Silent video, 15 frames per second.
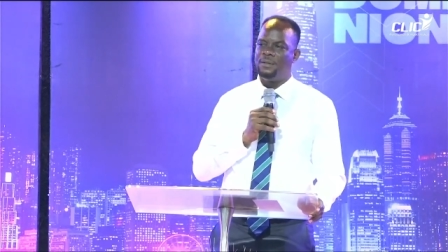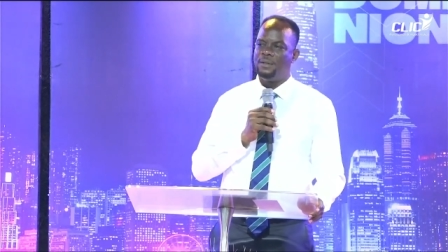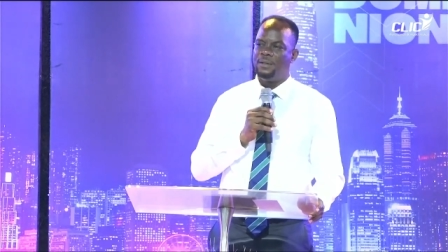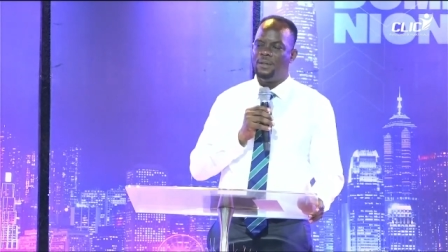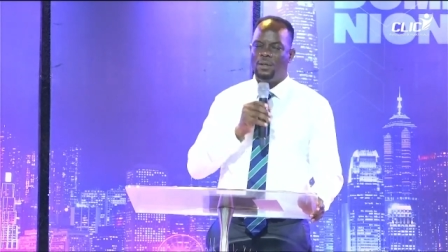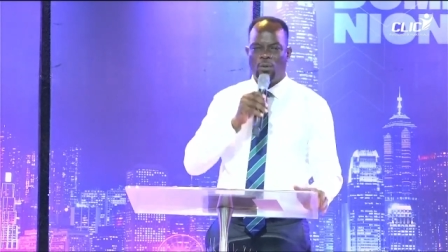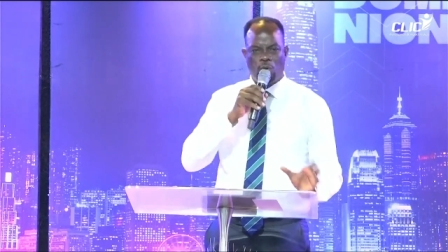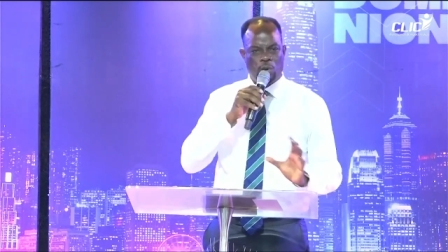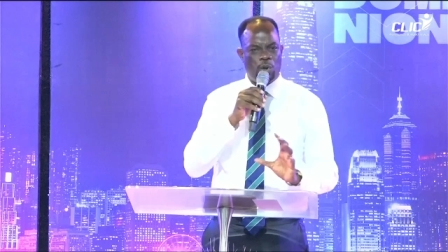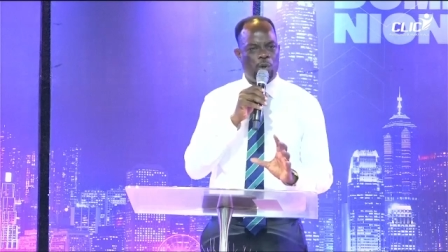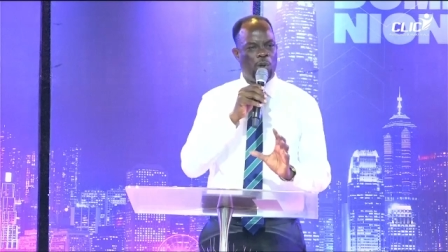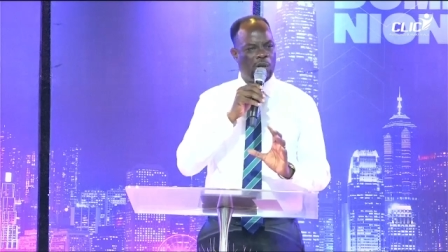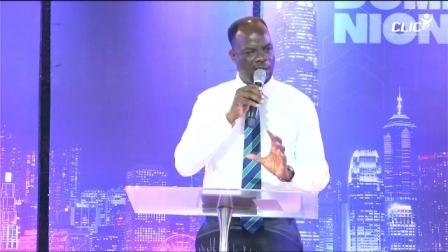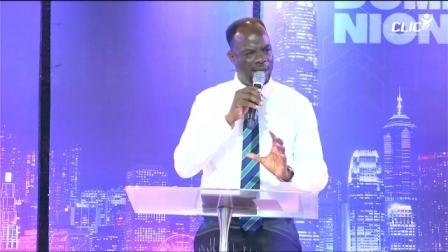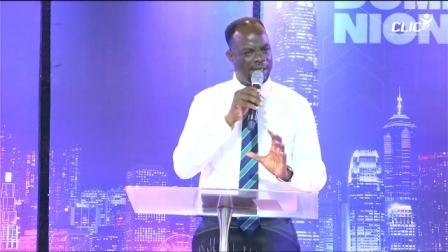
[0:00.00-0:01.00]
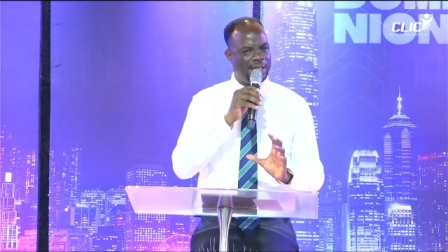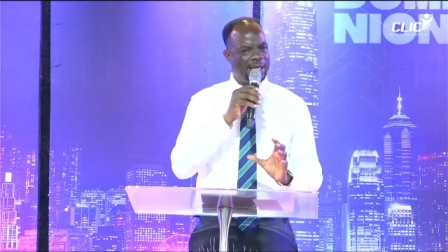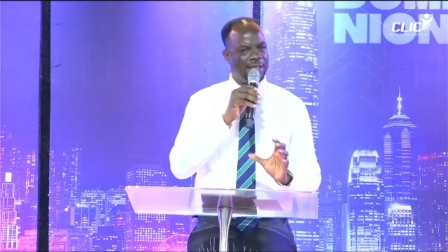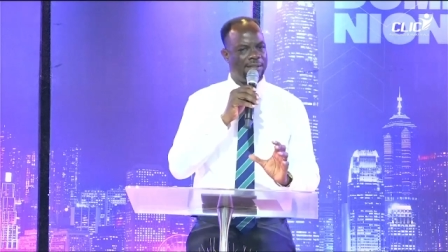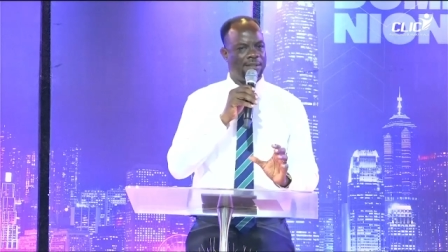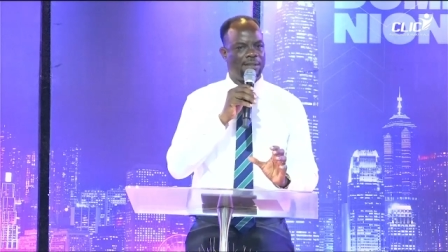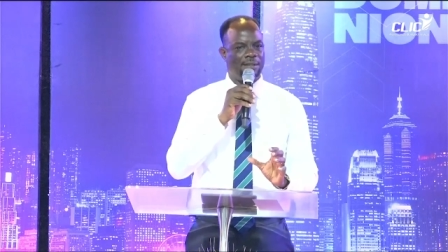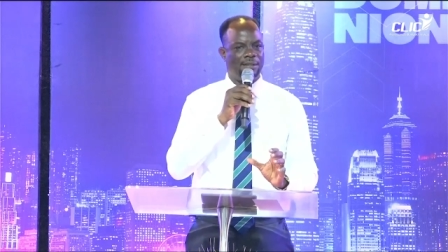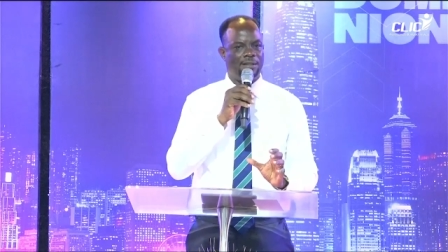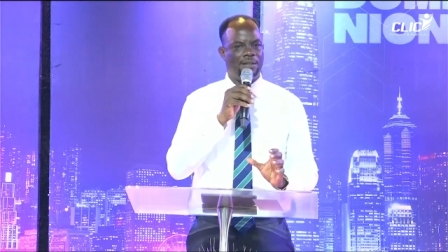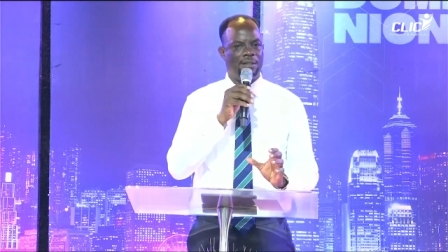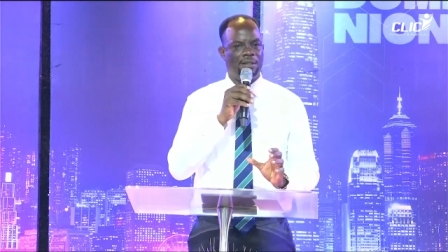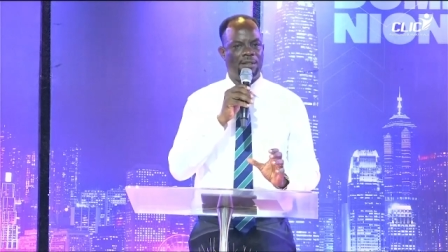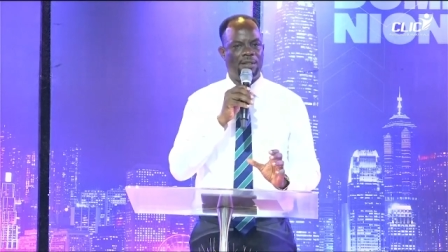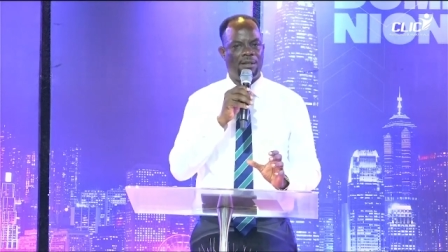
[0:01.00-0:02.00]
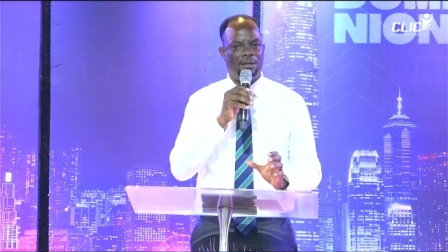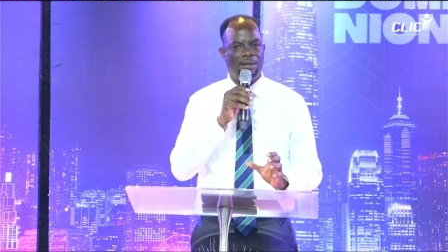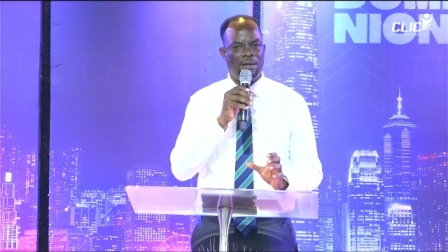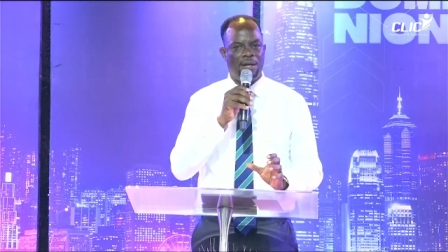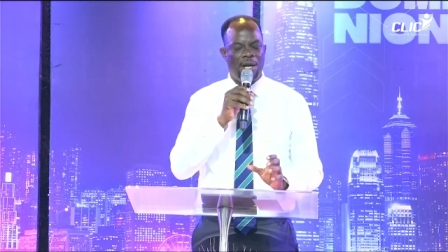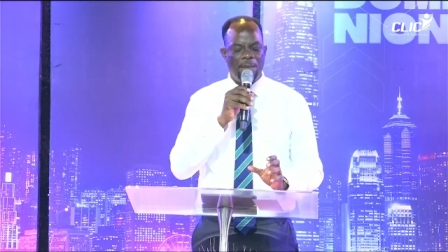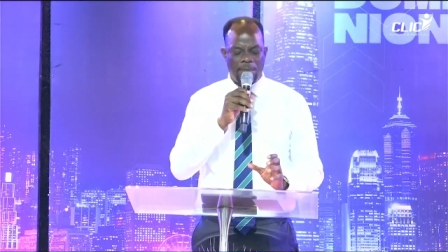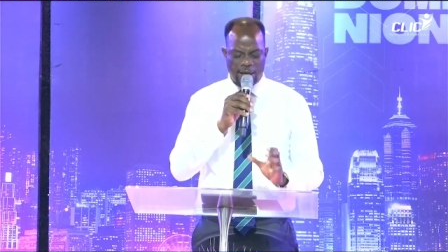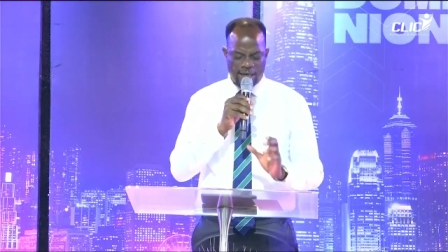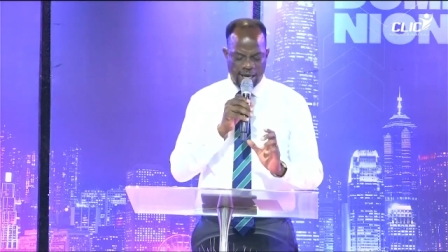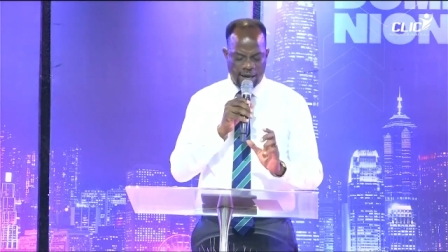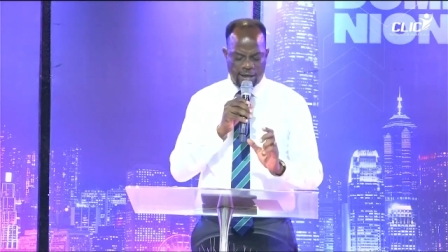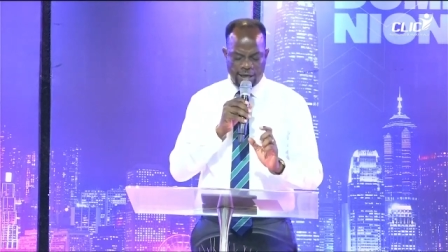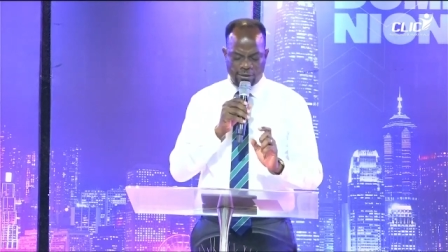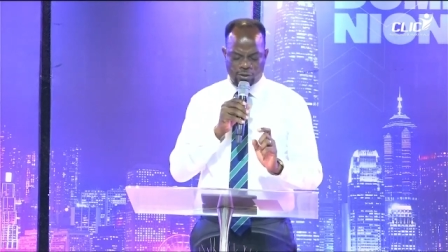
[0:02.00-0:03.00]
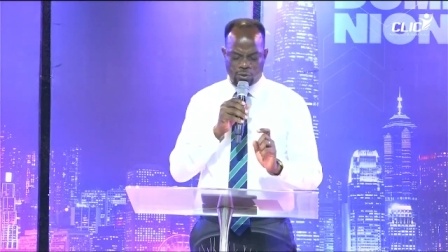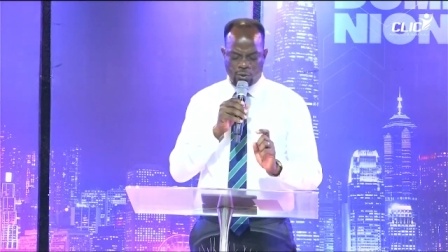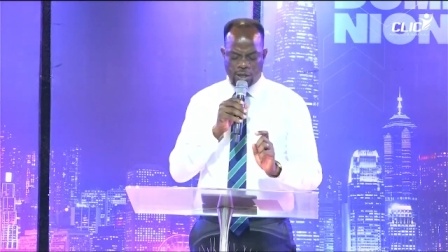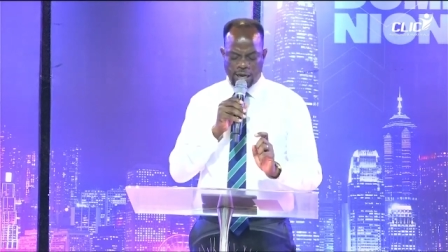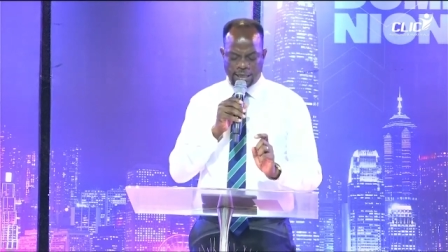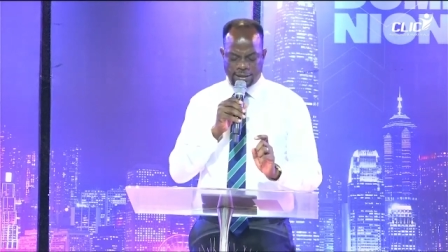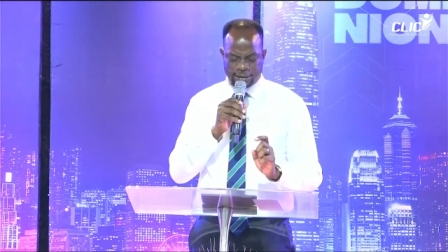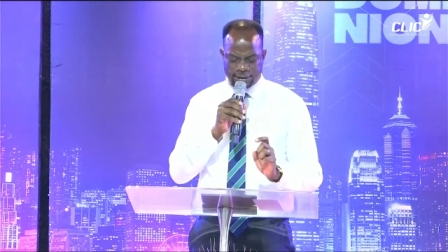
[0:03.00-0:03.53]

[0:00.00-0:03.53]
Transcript: We'll look at that. But now let's look at